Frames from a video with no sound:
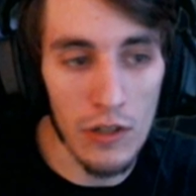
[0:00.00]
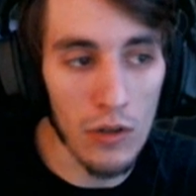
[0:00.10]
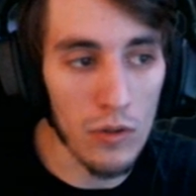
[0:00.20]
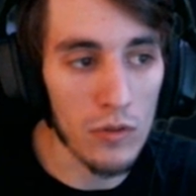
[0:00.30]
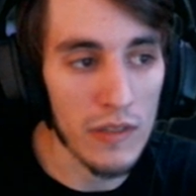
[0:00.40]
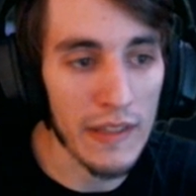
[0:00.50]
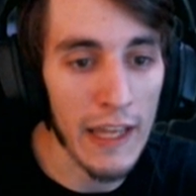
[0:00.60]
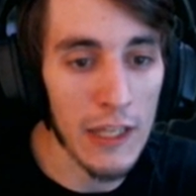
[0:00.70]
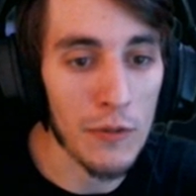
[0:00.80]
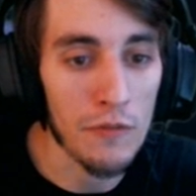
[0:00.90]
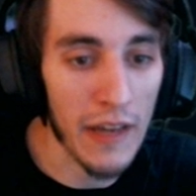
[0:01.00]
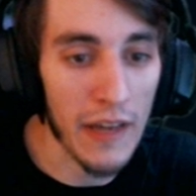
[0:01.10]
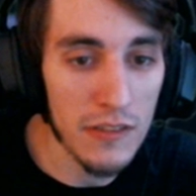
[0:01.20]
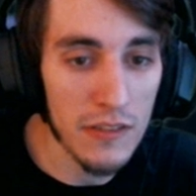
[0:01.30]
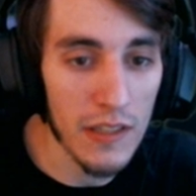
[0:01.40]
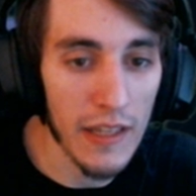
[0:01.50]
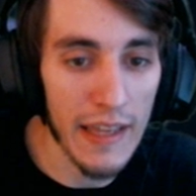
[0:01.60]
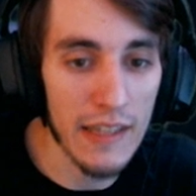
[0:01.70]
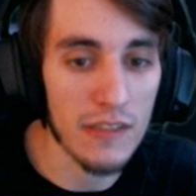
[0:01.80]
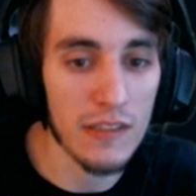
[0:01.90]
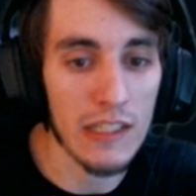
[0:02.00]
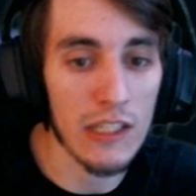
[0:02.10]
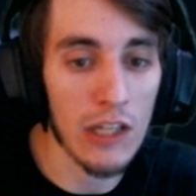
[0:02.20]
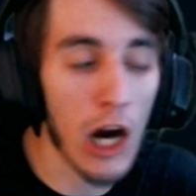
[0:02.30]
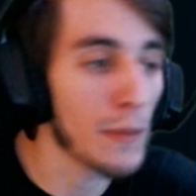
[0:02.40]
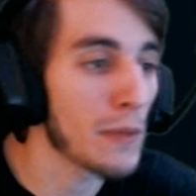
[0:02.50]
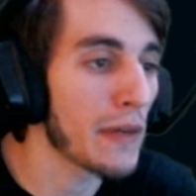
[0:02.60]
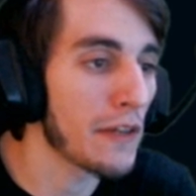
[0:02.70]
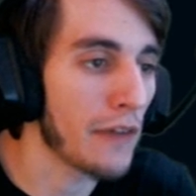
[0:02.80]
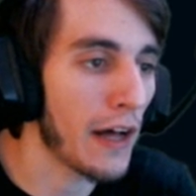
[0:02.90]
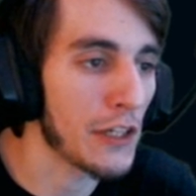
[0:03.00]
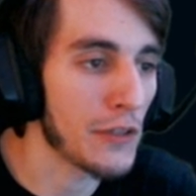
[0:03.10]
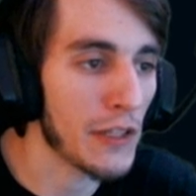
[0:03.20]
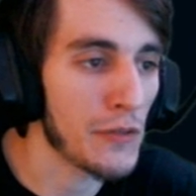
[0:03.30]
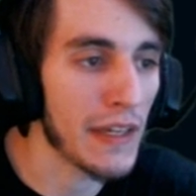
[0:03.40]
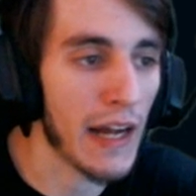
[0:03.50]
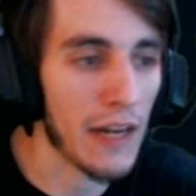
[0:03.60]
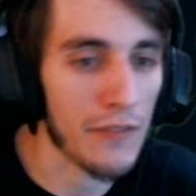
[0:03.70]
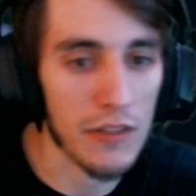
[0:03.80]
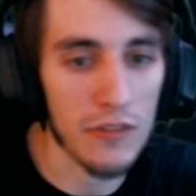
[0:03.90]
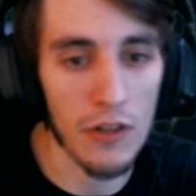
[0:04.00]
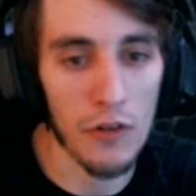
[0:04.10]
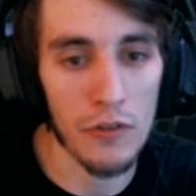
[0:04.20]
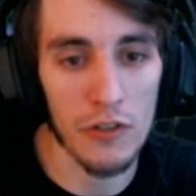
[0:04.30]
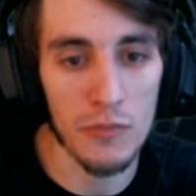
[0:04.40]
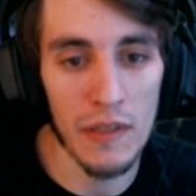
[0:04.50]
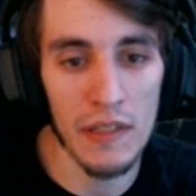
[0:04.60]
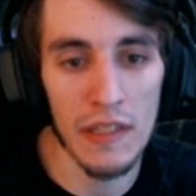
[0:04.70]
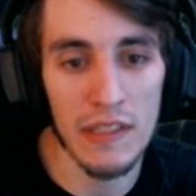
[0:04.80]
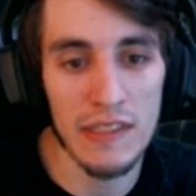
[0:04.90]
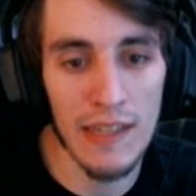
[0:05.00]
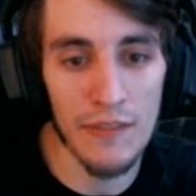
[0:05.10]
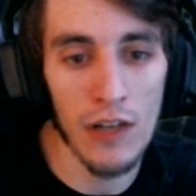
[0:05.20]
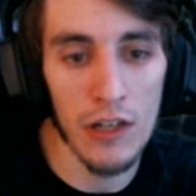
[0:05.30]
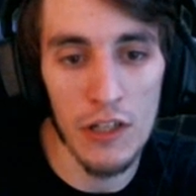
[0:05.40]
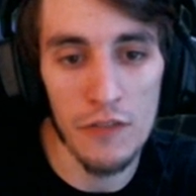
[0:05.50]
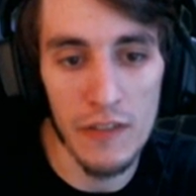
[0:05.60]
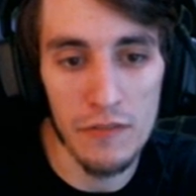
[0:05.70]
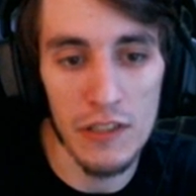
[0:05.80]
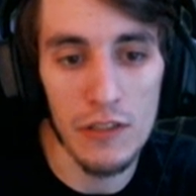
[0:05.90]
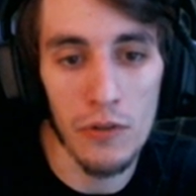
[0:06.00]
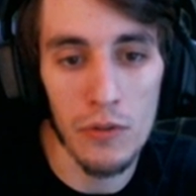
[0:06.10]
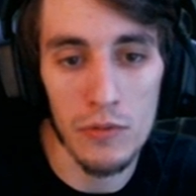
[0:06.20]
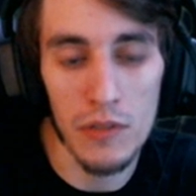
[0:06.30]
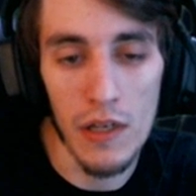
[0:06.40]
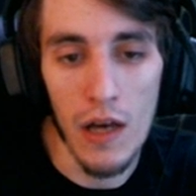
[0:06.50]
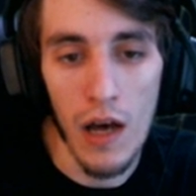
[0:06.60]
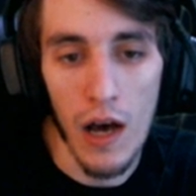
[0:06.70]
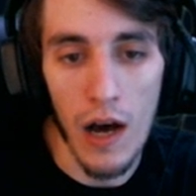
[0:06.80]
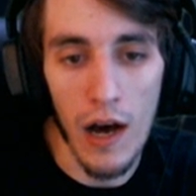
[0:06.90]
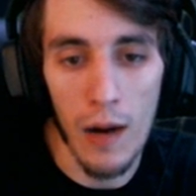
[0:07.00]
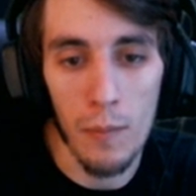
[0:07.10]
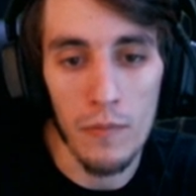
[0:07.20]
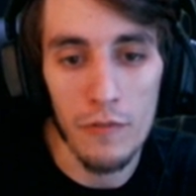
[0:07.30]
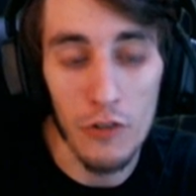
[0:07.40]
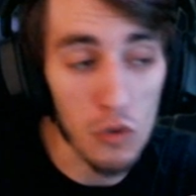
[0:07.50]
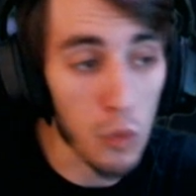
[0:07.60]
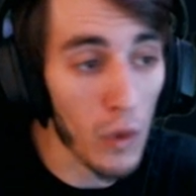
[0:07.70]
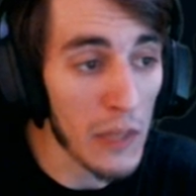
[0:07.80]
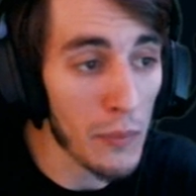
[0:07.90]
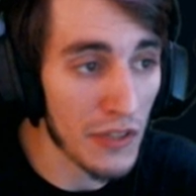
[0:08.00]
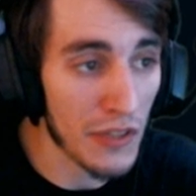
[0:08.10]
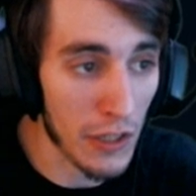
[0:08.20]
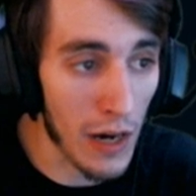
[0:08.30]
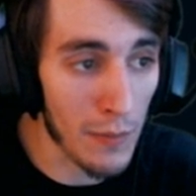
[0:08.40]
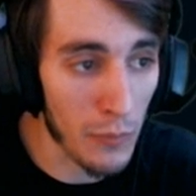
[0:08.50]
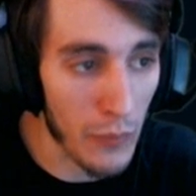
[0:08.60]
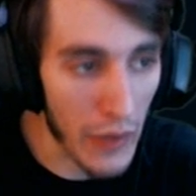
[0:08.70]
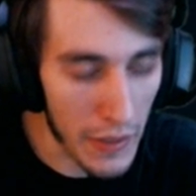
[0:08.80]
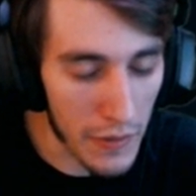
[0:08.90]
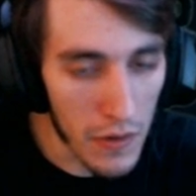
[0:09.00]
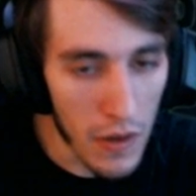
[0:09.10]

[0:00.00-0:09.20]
gold that you invest is the armor pin value that you get out of it. So you're spending 750 gold for 20% armor pin,